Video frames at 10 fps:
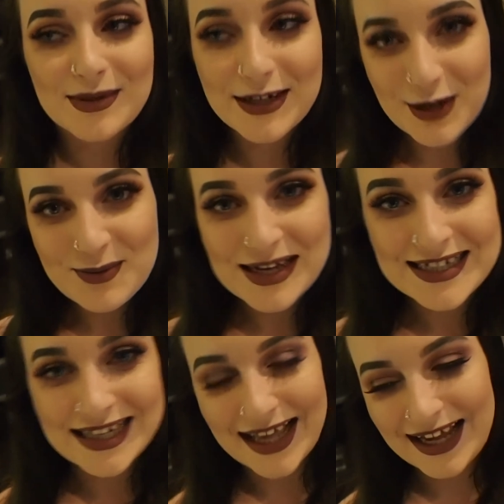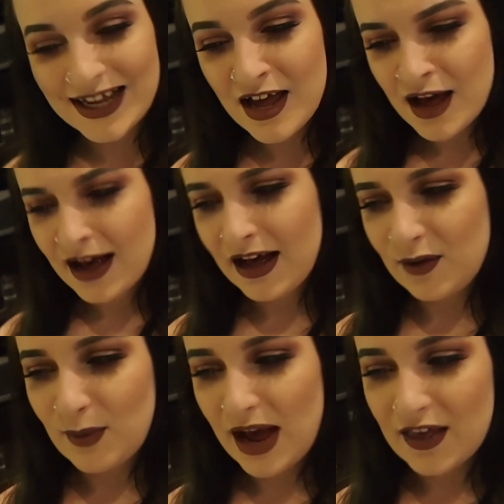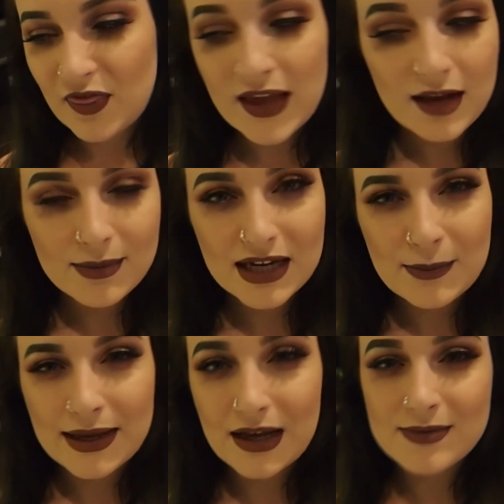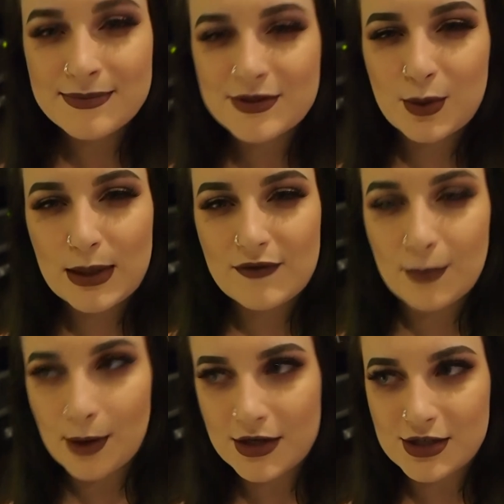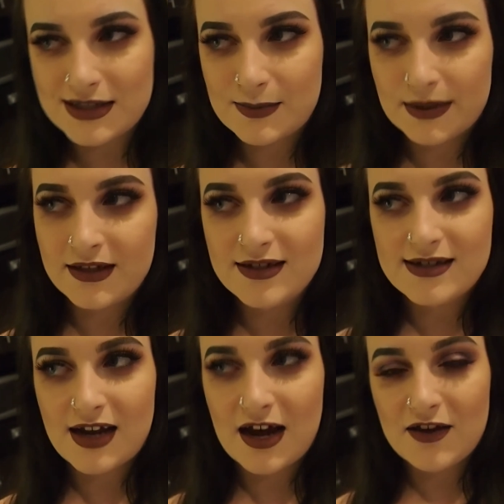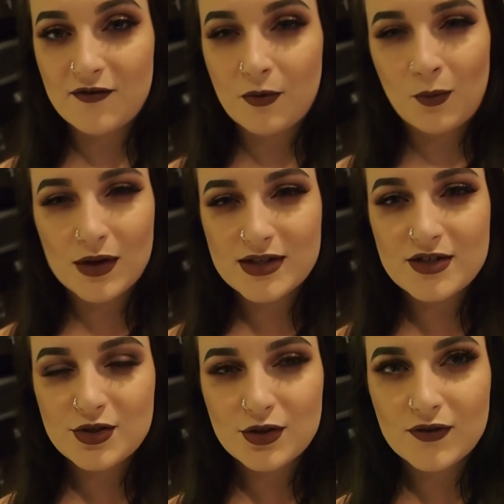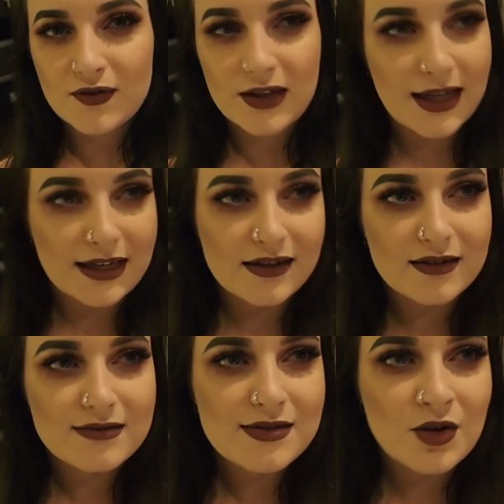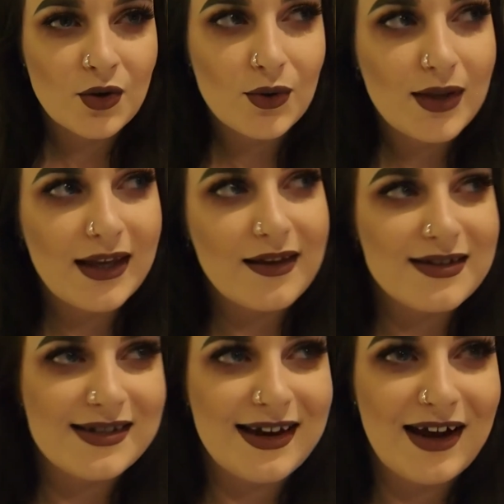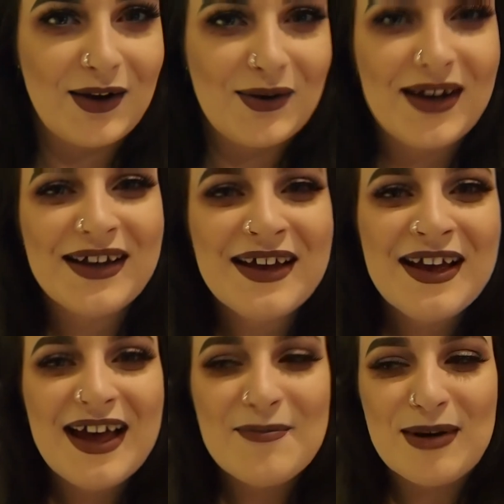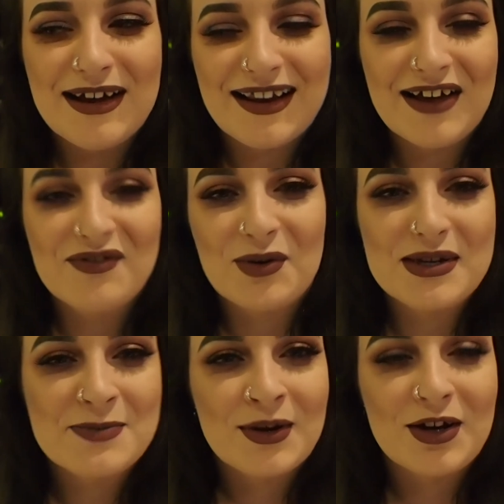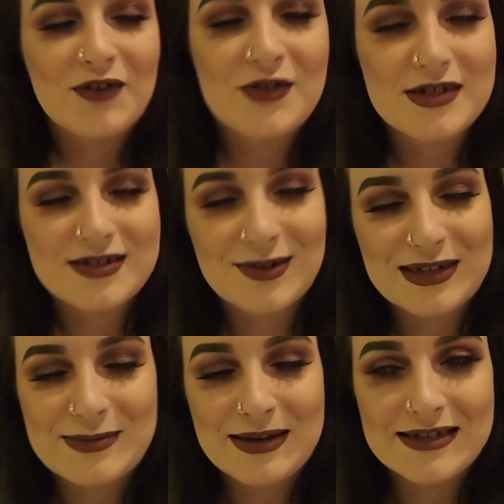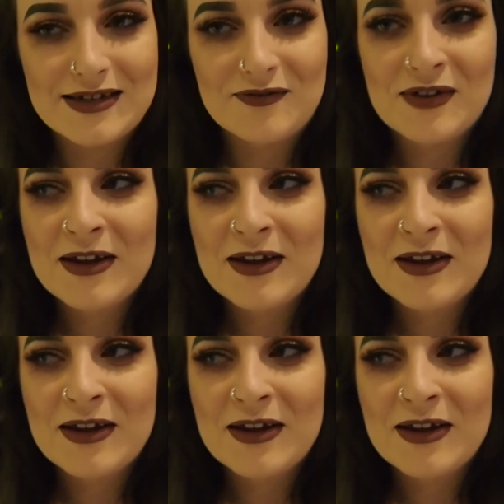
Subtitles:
gonna go back today. I think I'm gonna pick up some Zoeva brushes because I've wanted to for like 2 years now, but I've always put it off because it's so expensive.